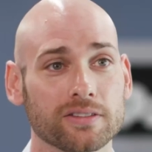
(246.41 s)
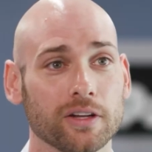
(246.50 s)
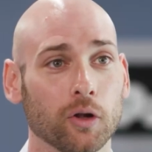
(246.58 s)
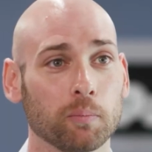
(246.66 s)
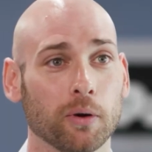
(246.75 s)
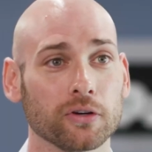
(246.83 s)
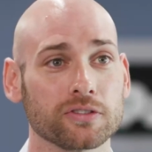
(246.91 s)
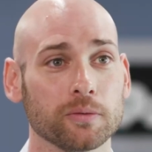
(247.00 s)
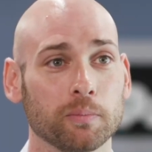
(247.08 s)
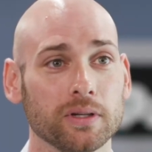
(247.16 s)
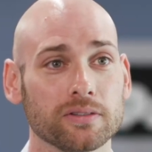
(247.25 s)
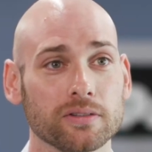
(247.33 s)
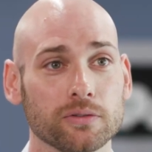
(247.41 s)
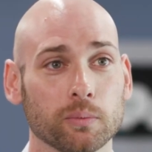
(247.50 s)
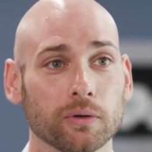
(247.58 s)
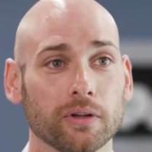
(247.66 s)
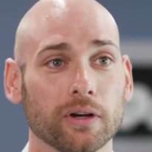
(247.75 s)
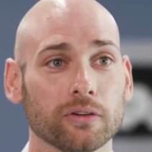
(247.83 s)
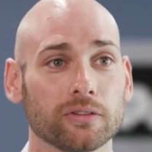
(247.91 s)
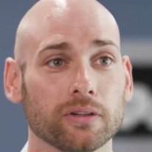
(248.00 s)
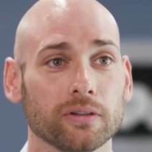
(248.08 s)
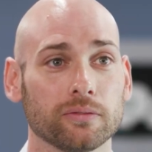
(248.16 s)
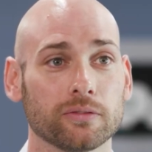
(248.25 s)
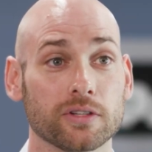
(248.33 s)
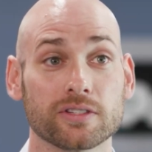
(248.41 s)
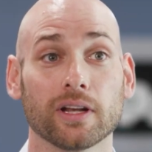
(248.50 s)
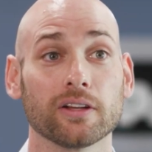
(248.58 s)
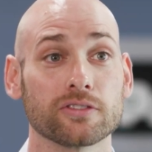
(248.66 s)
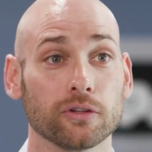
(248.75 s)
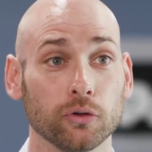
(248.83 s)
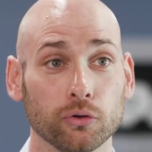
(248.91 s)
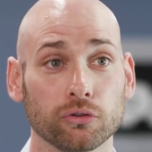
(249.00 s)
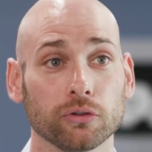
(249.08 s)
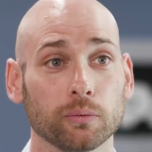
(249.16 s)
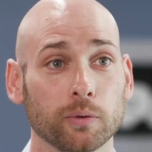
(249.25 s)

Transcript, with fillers: to sell parts and pieces. We're there to, to sell a solution.